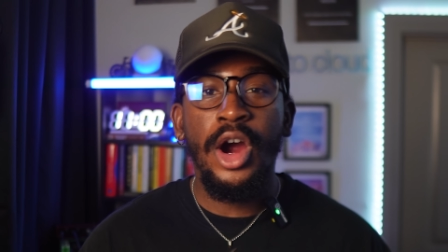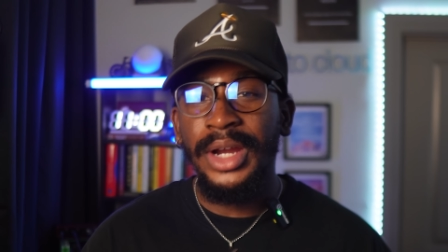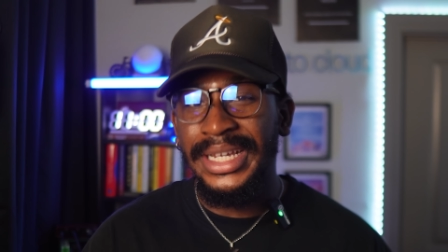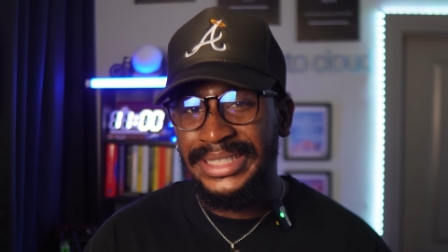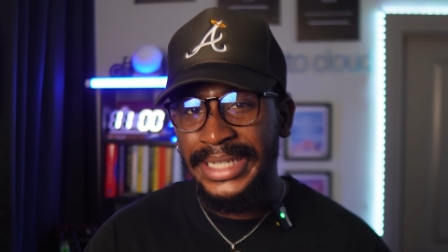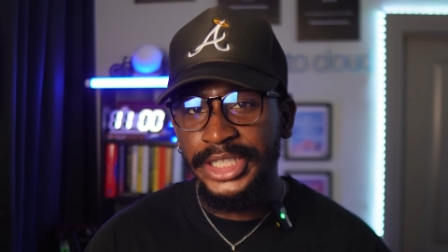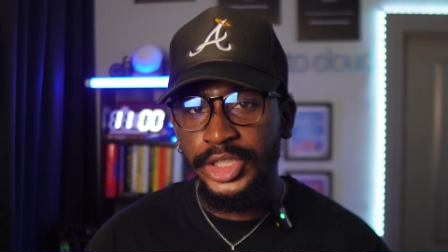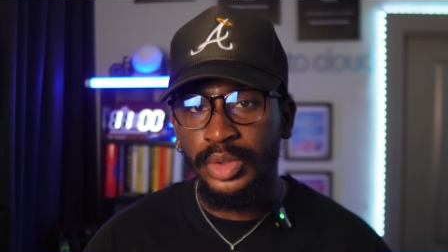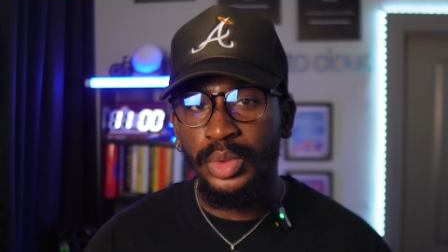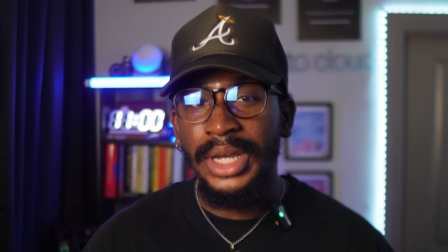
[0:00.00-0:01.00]
are
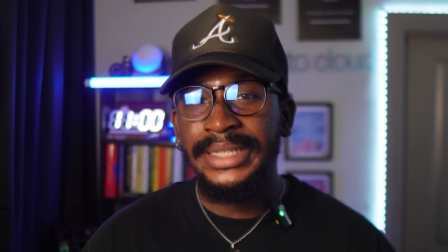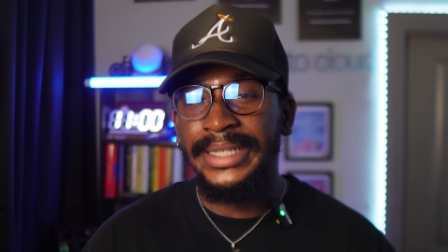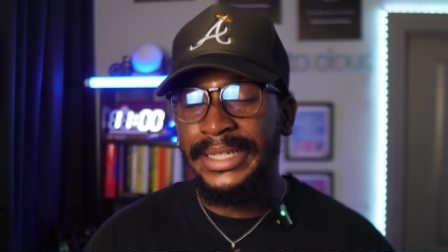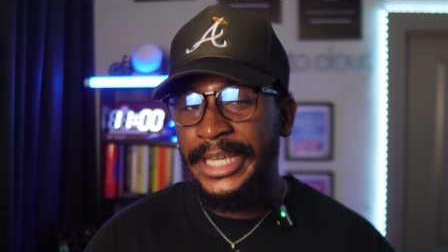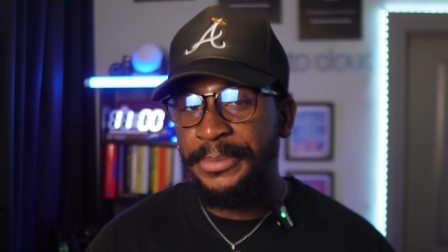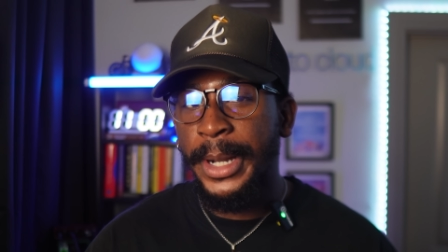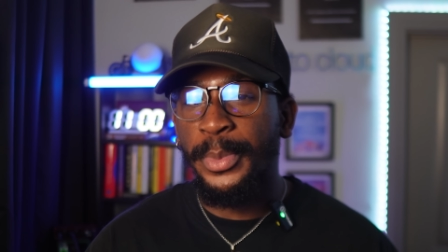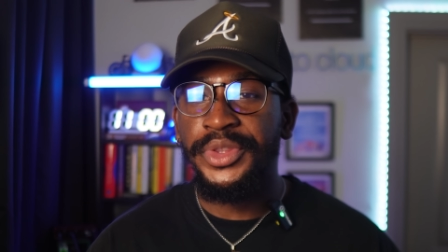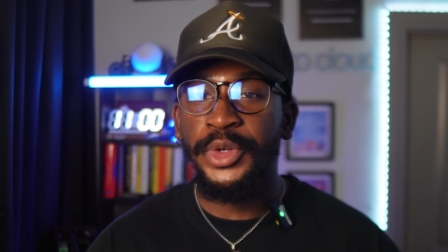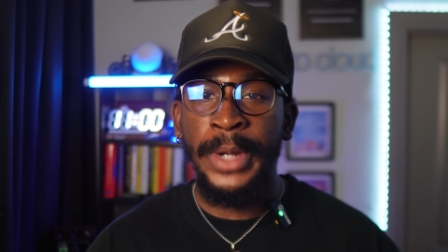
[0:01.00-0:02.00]
essential to keep
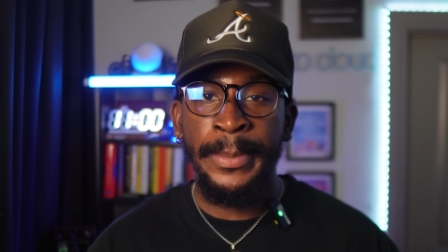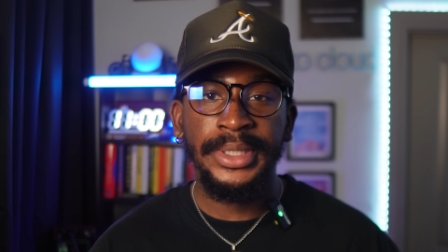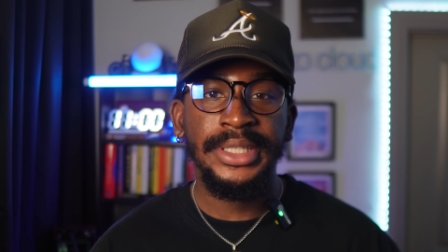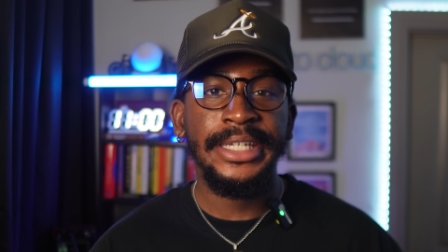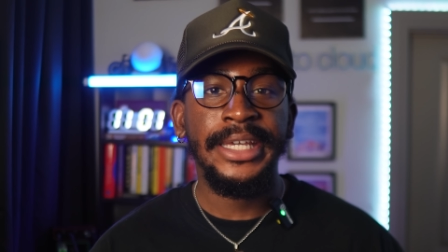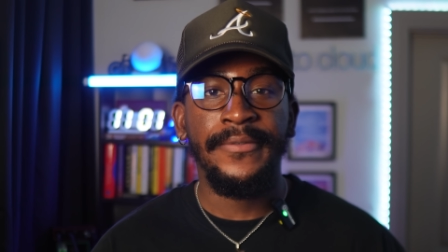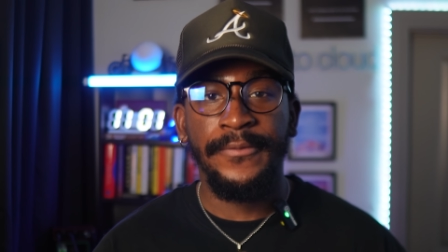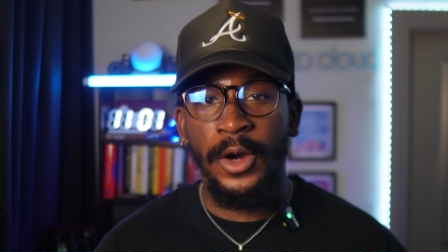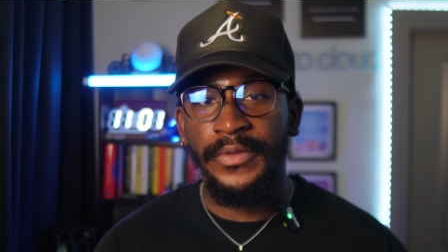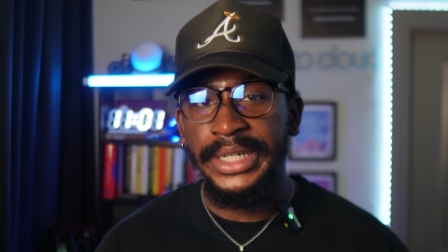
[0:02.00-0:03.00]
up with the rapidly
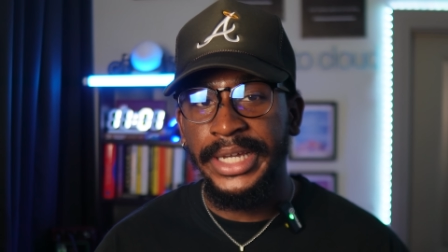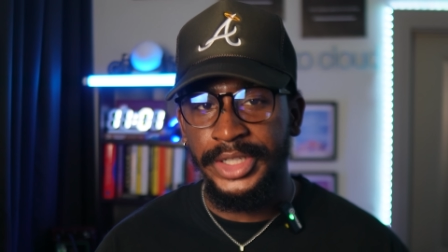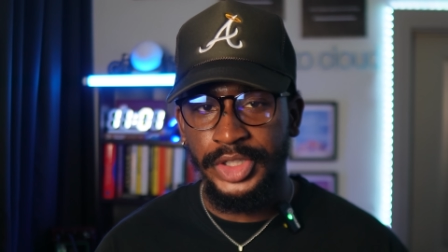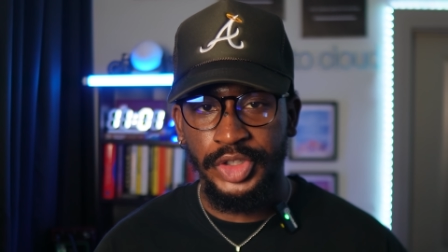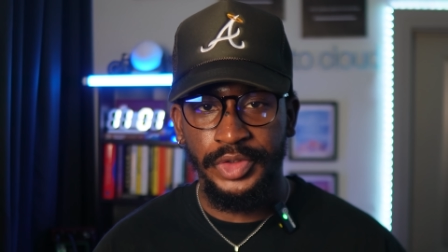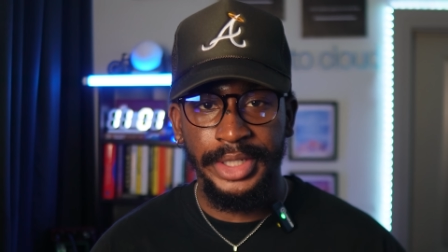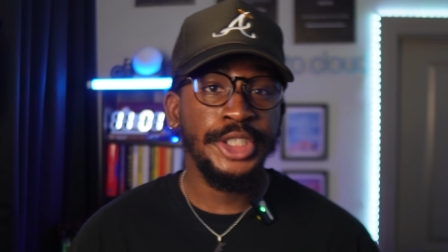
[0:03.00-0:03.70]
evolving industry.